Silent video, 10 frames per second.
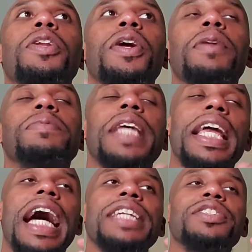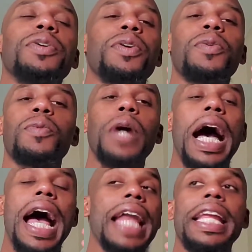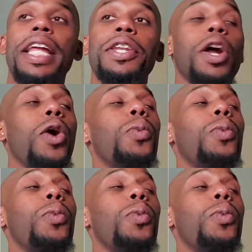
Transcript: you know what I'm saying. I didn't know